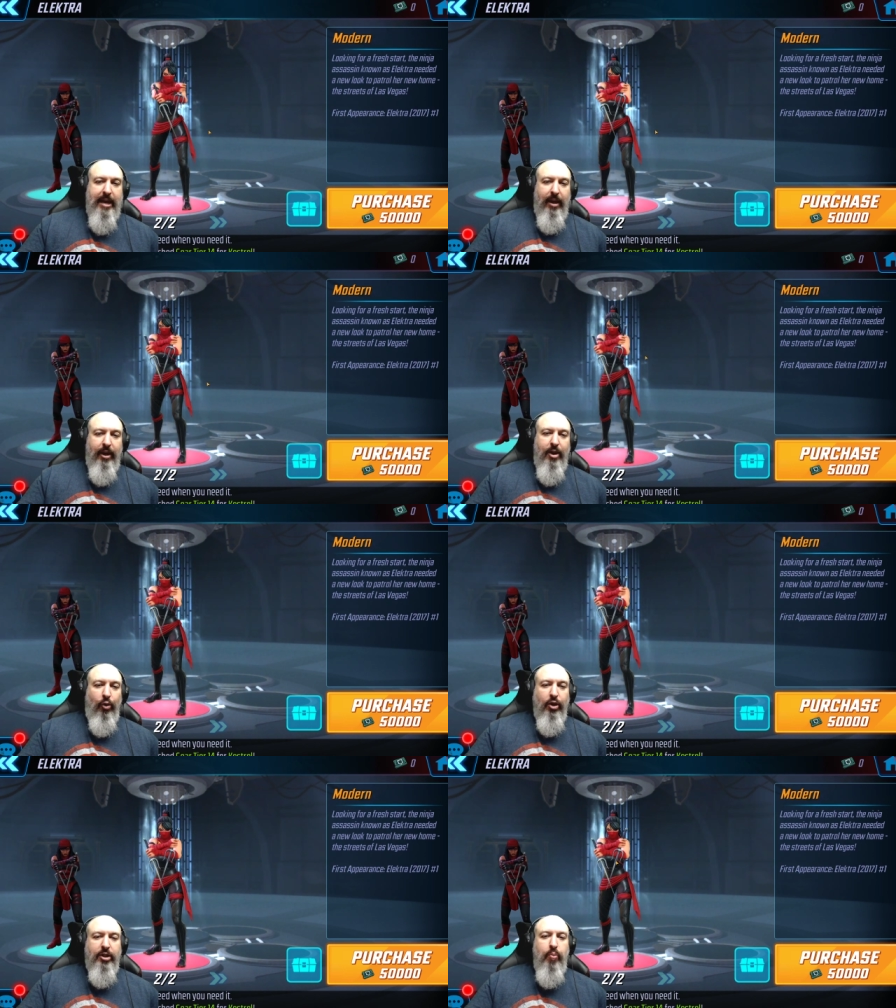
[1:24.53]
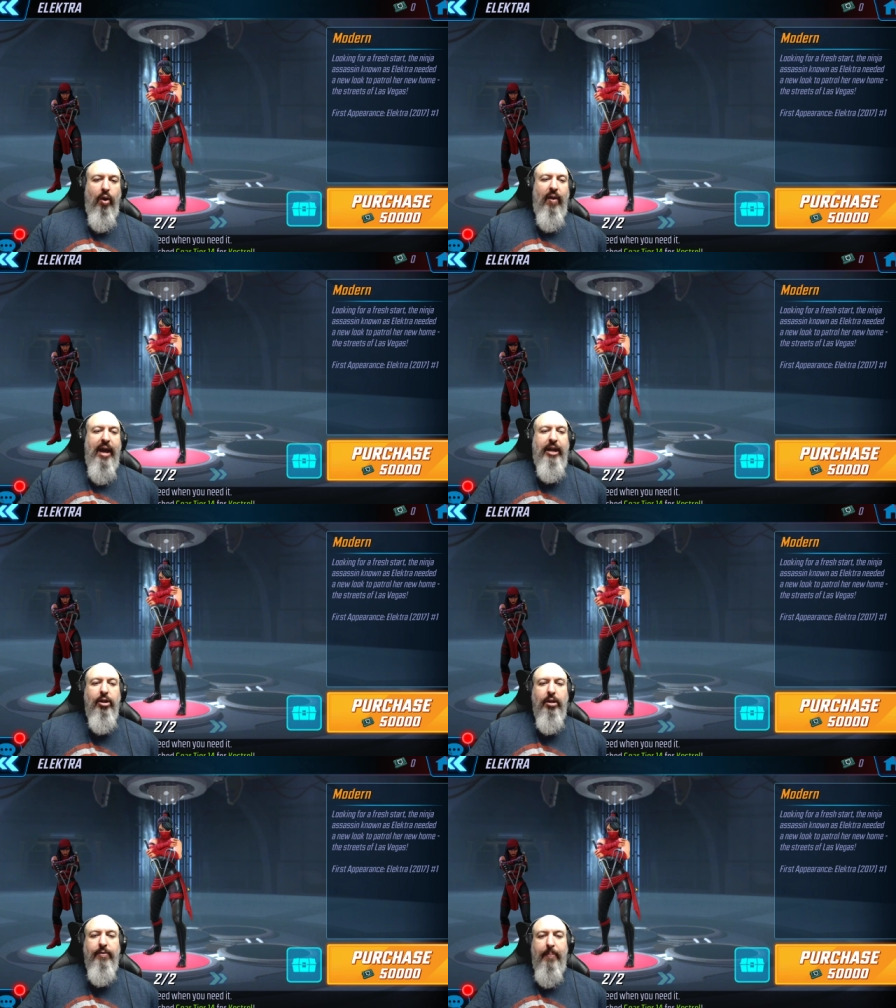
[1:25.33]
you know, looks more like
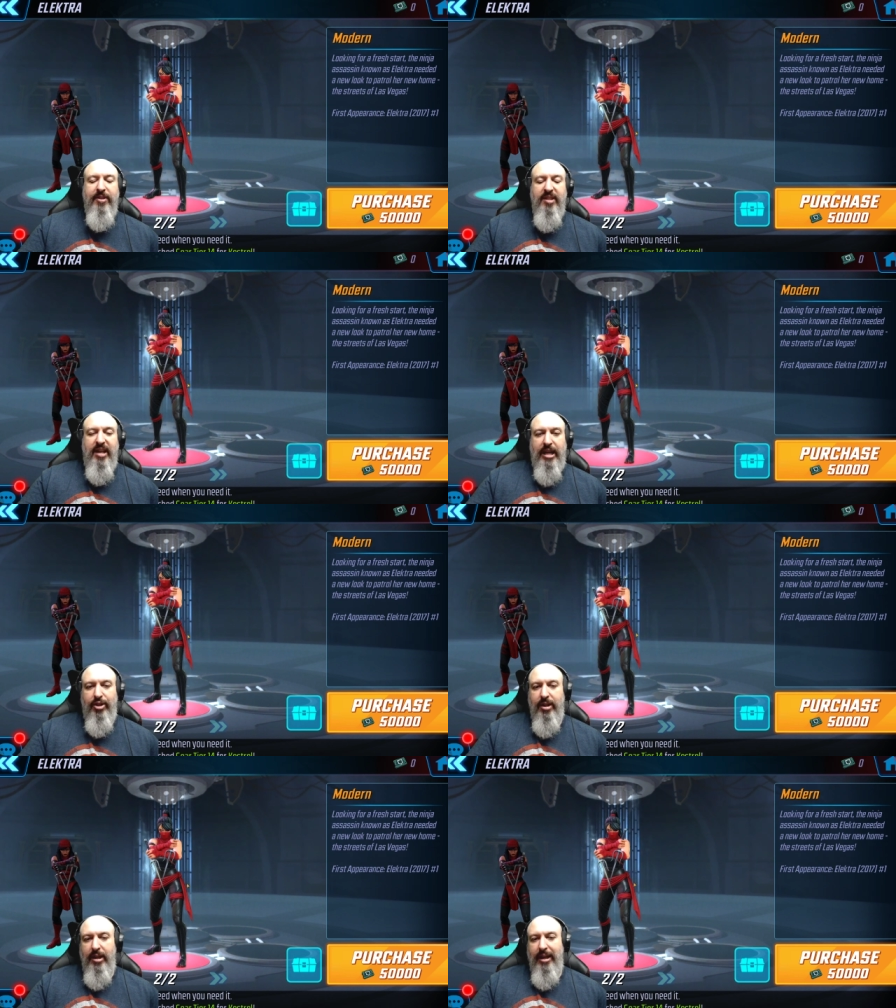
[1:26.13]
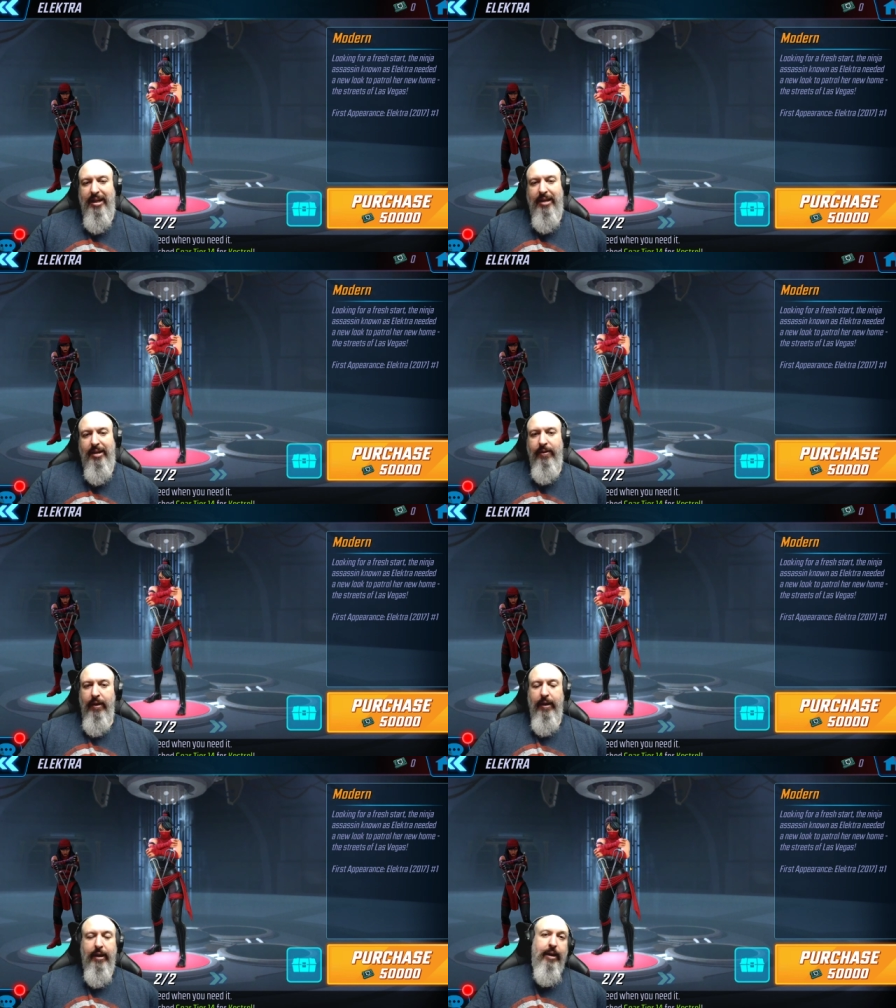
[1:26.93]
her representation in
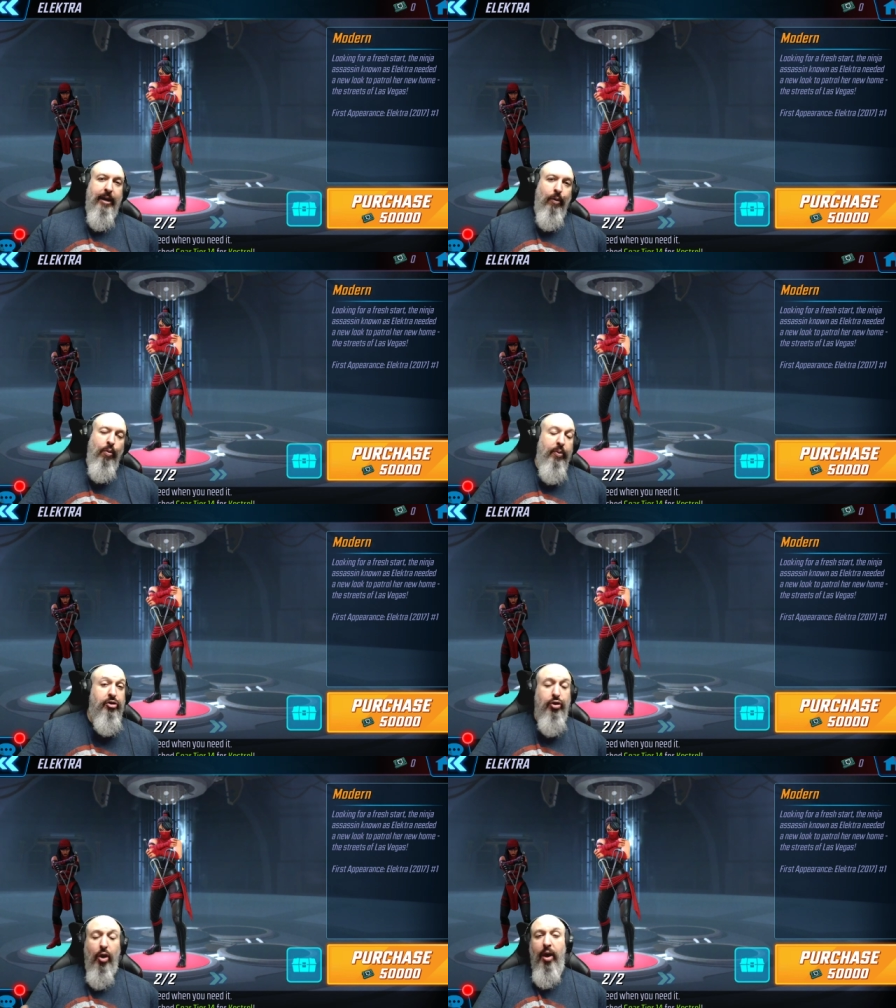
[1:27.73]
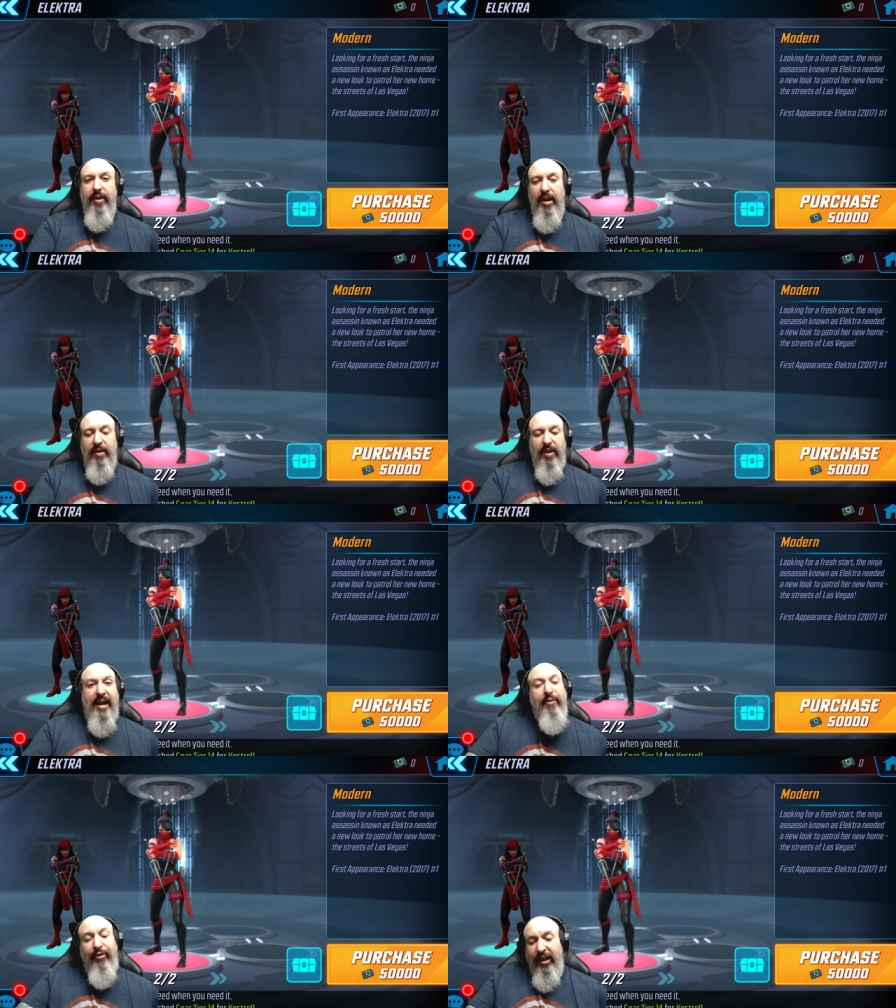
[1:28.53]
uh, what we saw in the
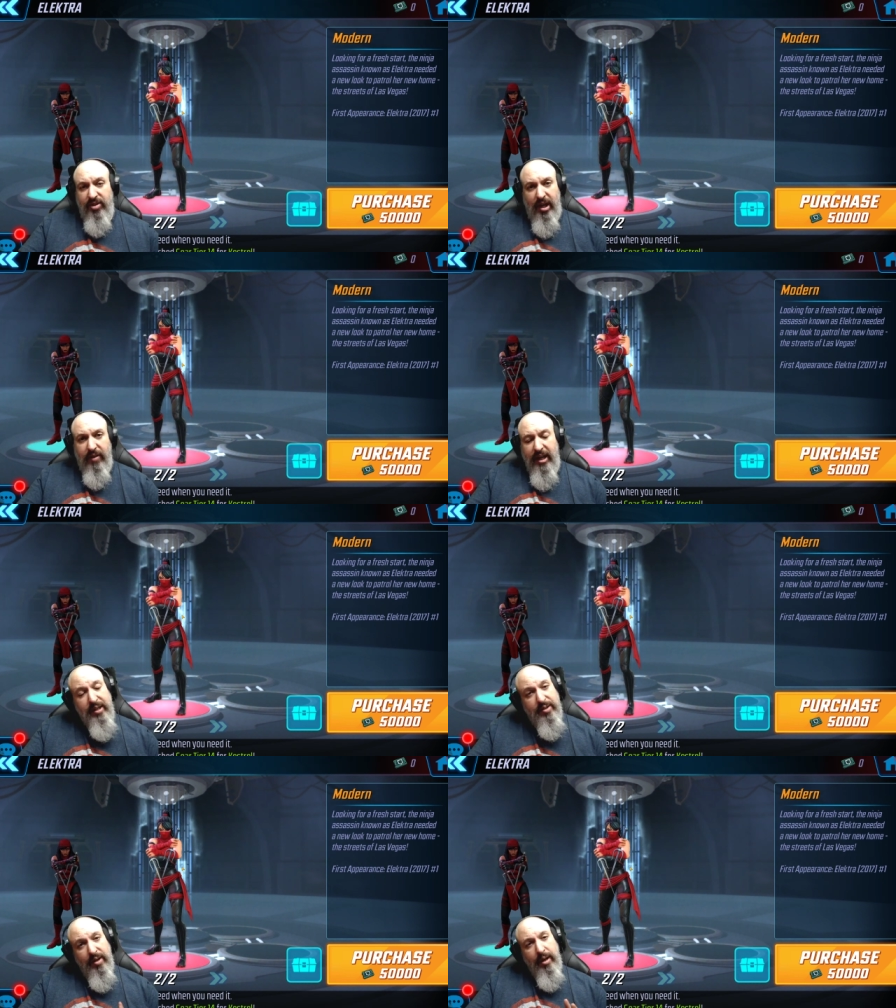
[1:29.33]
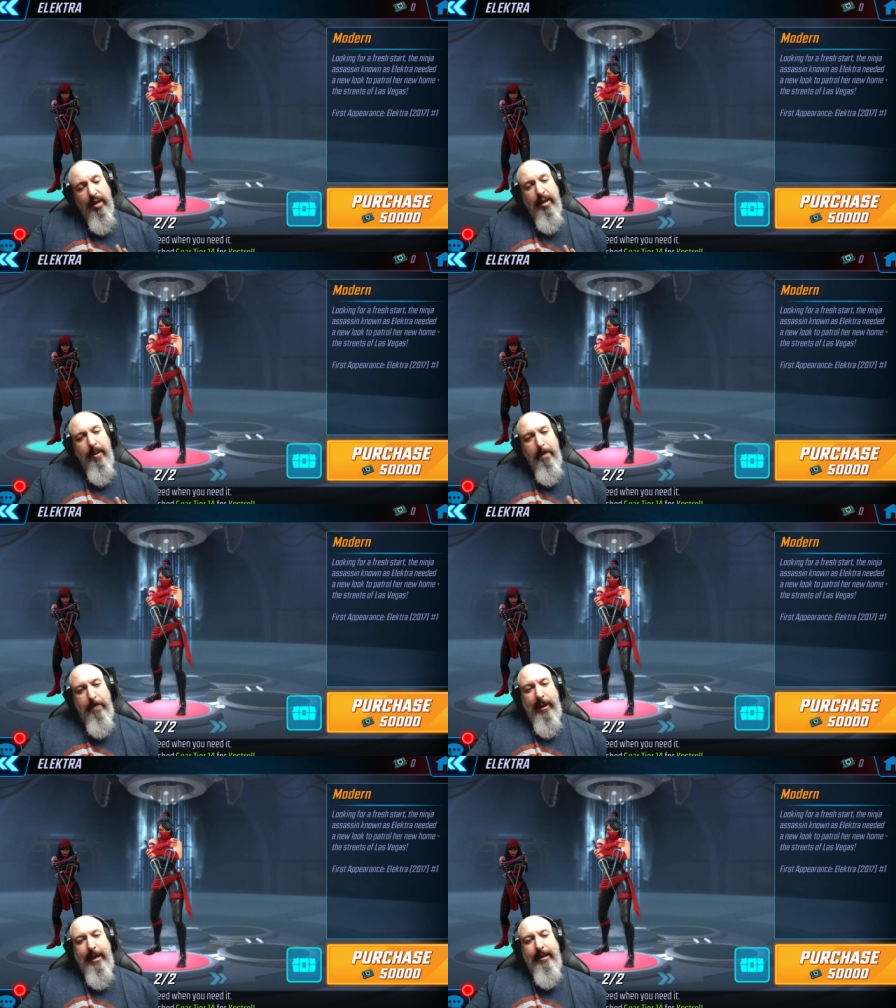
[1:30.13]
Netflix series.
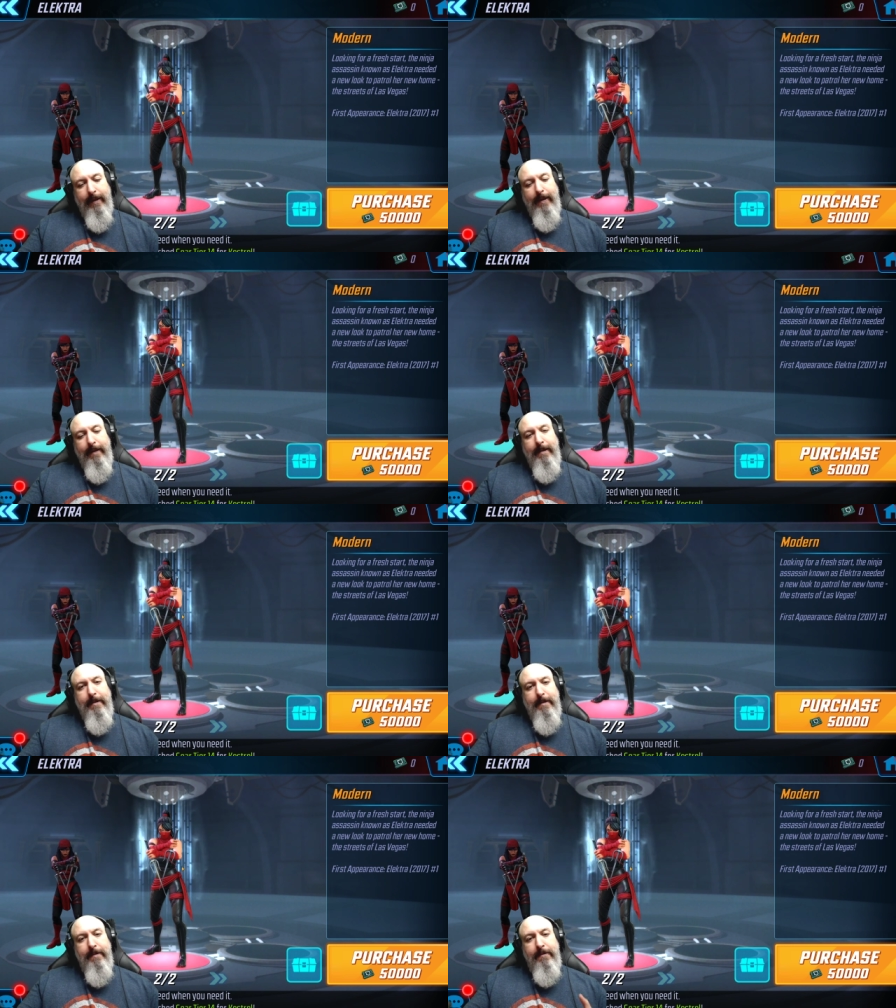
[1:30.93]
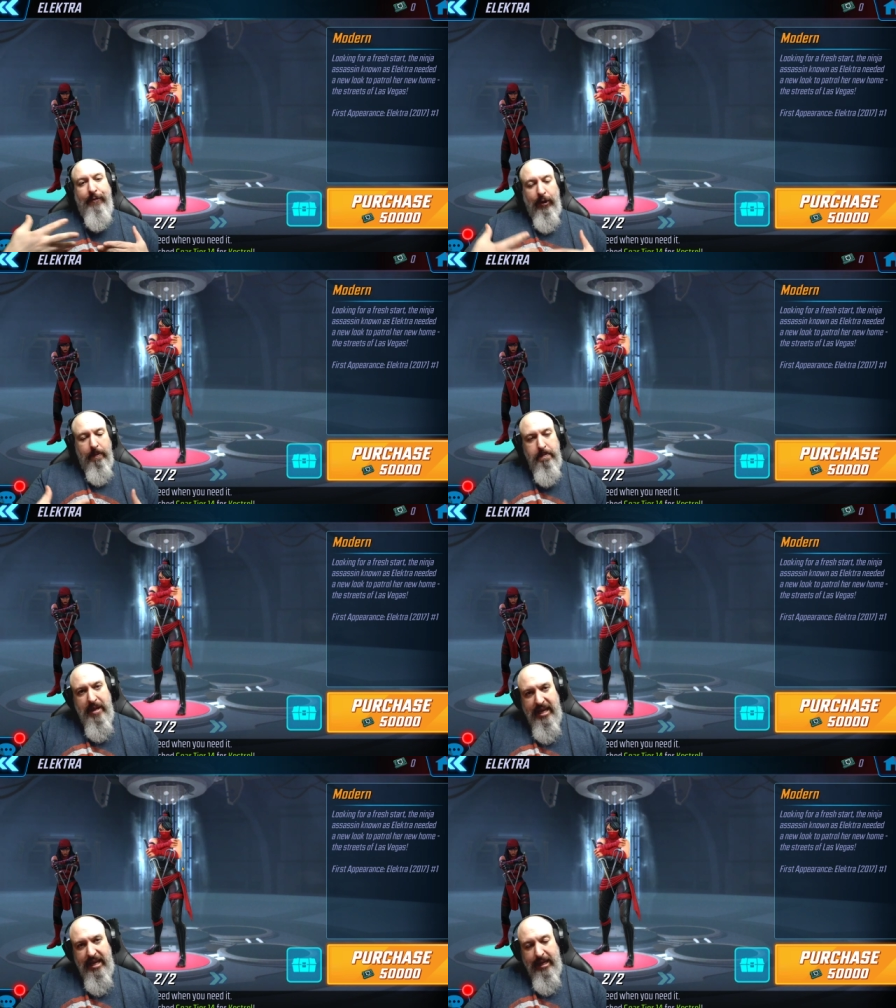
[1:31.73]
But for
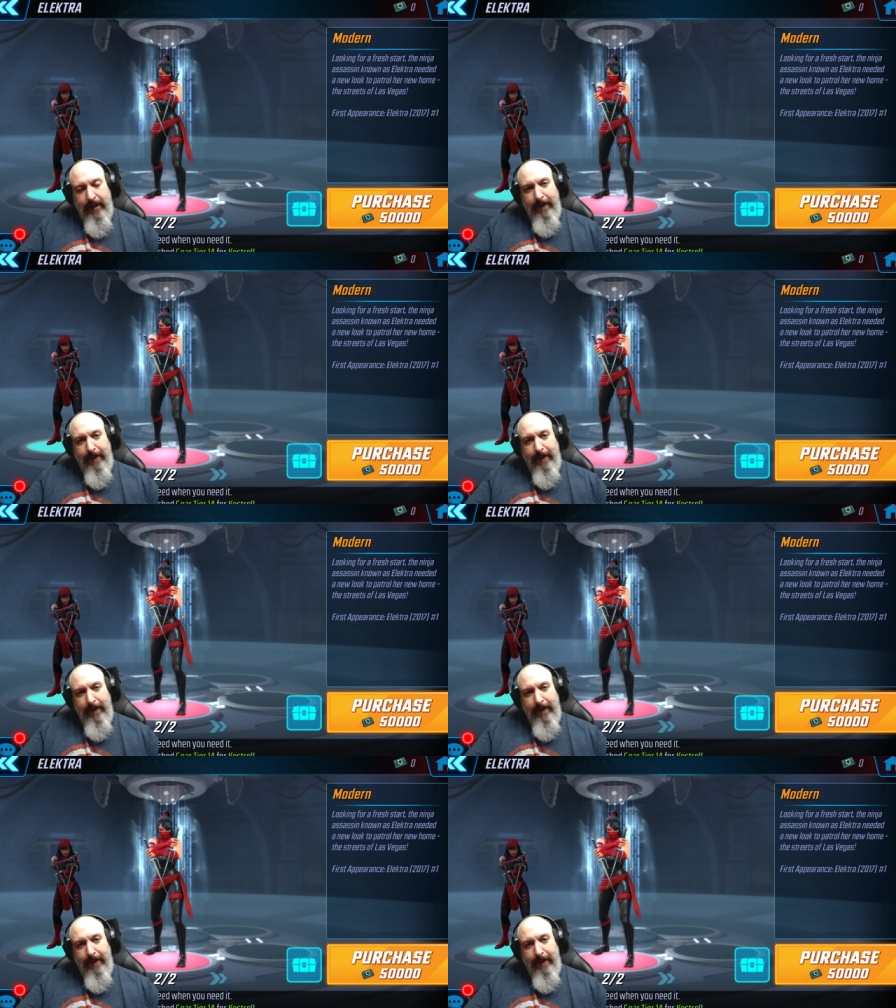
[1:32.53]
me,